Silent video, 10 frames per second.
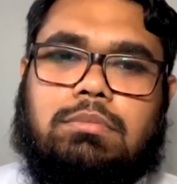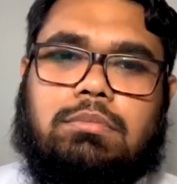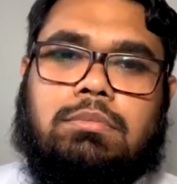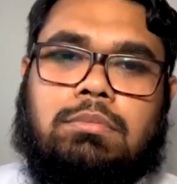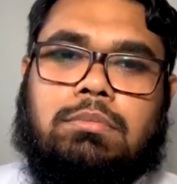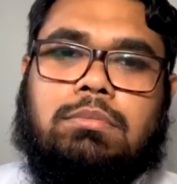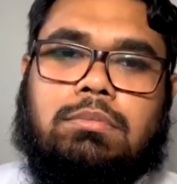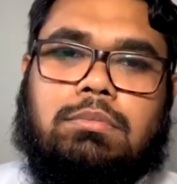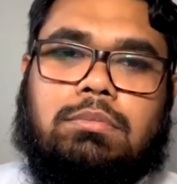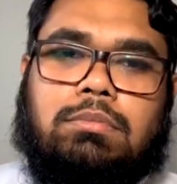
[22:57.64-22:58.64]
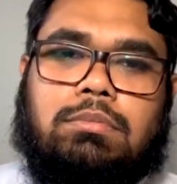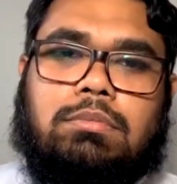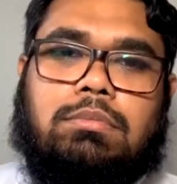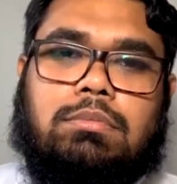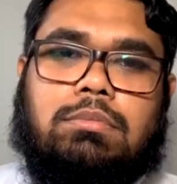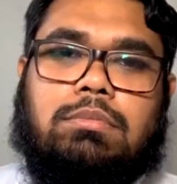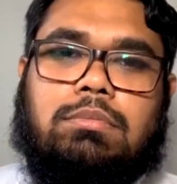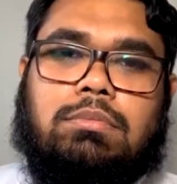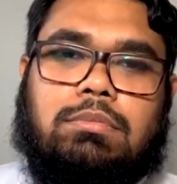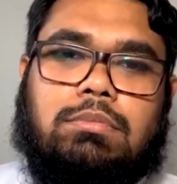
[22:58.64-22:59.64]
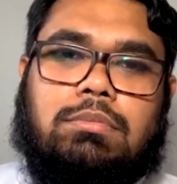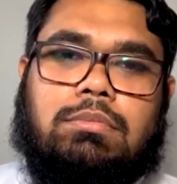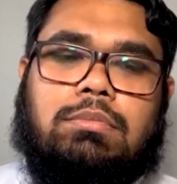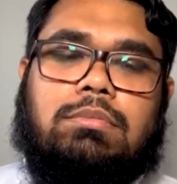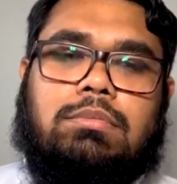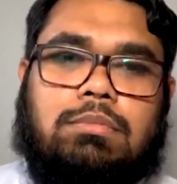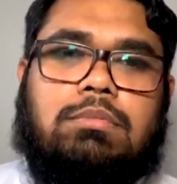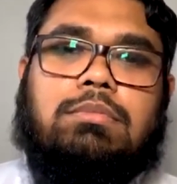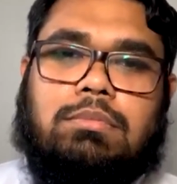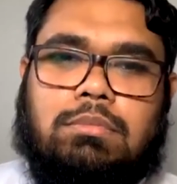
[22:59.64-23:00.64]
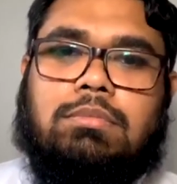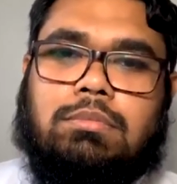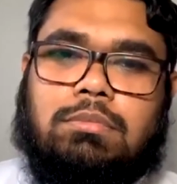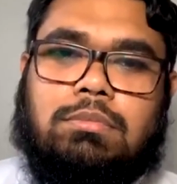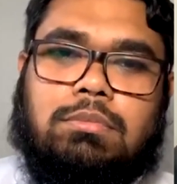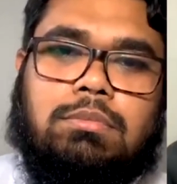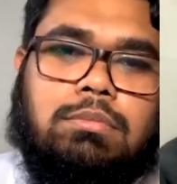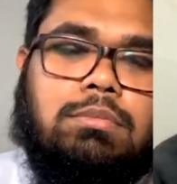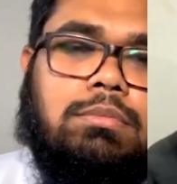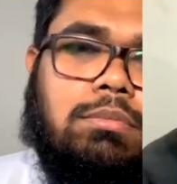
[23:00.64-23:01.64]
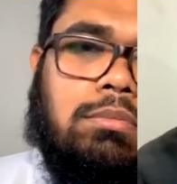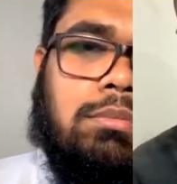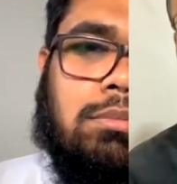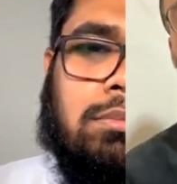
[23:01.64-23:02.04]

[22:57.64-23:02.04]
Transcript: [no speech]